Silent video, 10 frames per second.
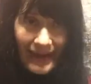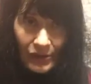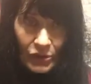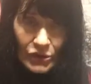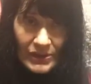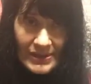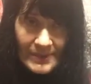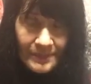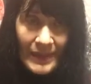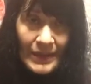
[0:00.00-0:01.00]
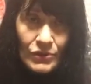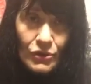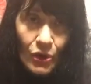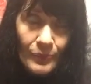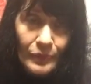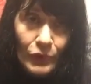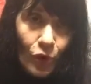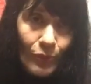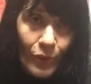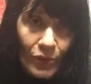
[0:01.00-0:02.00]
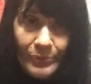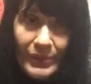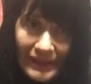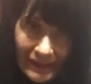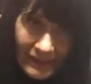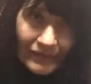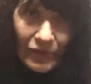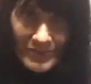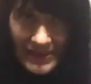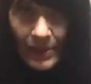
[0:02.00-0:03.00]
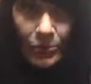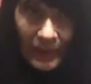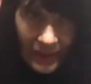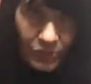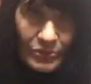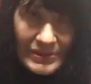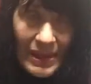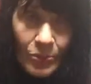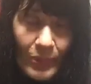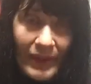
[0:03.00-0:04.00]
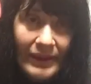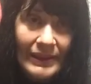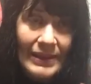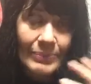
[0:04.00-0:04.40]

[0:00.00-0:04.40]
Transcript: energies. So no more bringing it from somewhere to somewhere,